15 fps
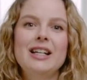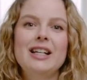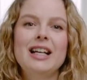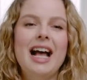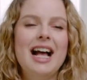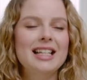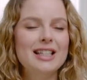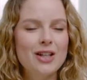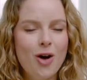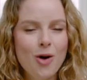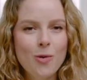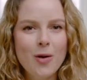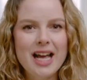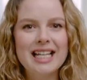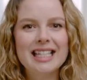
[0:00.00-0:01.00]
as
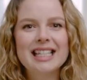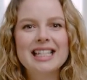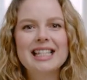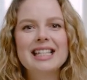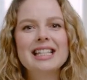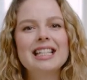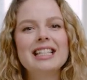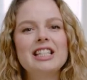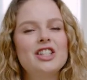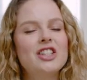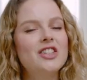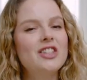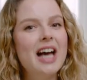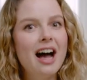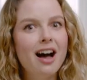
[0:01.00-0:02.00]
always,
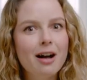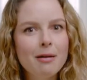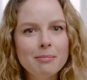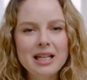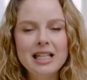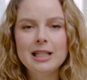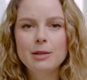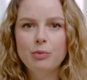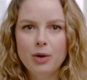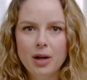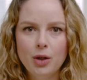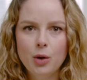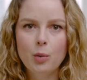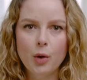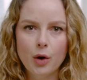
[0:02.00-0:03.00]
just help me spread
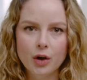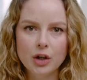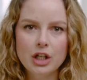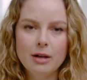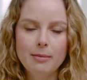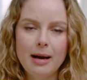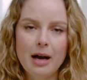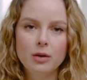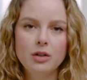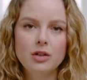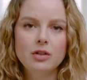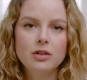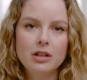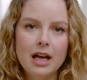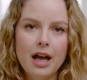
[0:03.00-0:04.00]
the word about
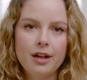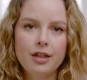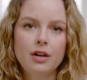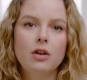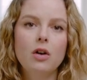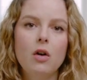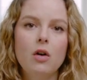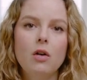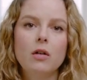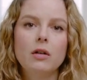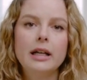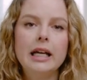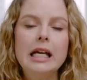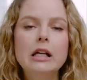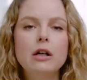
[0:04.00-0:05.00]
ethical,
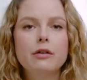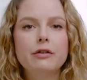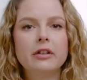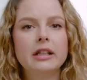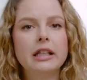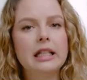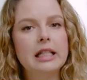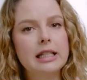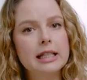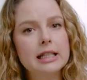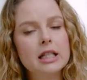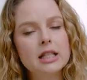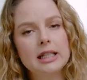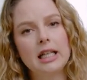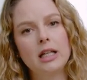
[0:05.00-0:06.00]
eco-friendly,
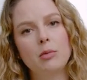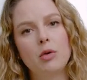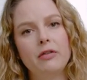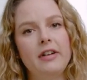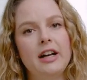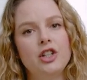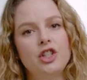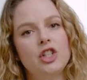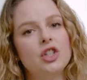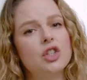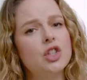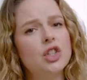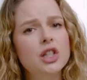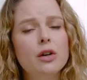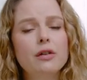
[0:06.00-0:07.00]
sustainable fashion,
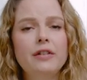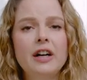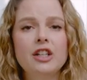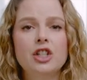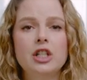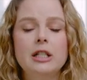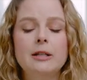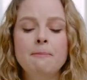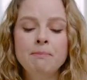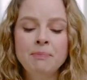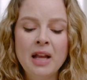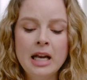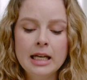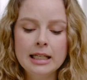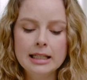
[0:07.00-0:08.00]
slow fashion.
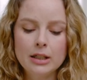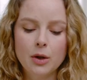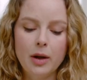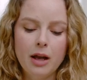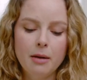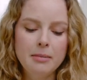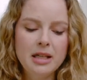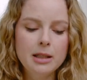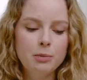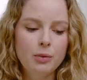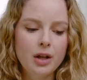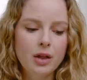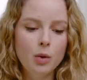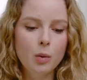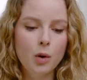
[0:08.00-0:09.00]
So help me spread
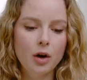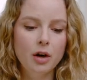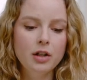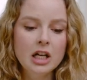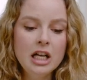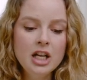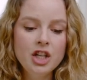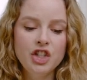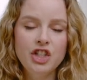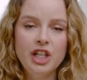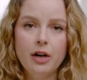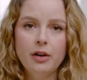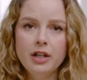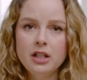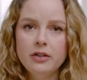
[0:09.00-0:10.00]
the word,
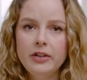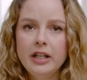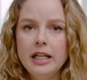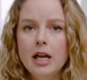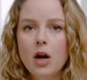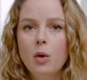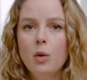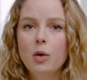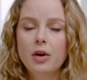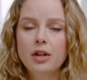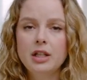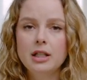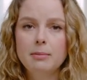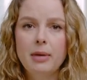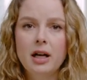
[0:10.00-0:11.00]
share this video or
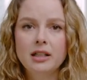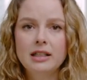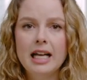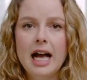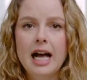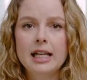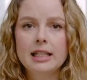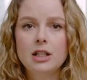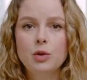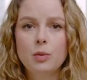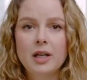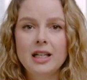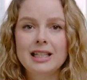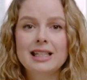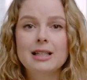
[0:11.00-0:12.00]
this podcast
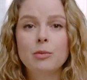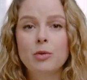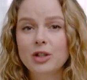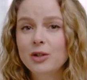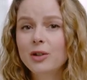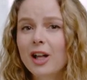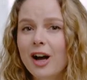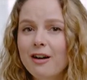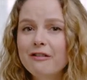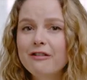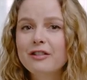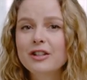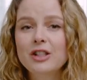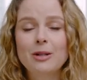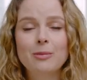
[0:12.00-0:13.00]
with someone you love,
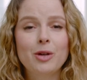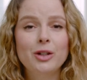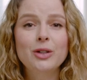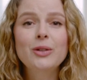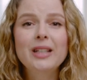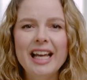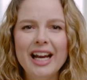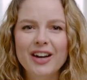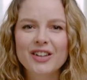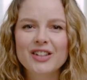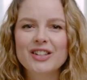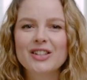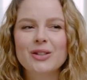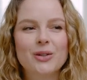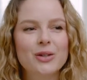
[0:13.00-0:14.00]
someone who
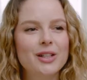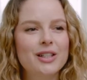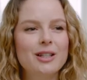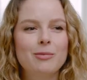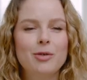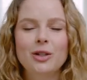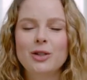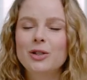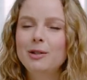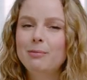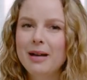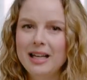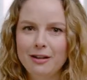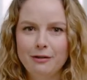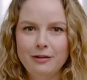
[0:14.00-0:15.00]
cares, or someone who'd
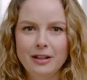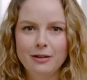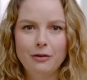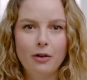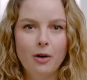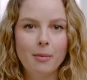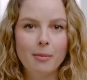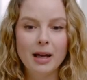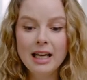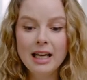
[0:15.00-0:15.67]
benefit from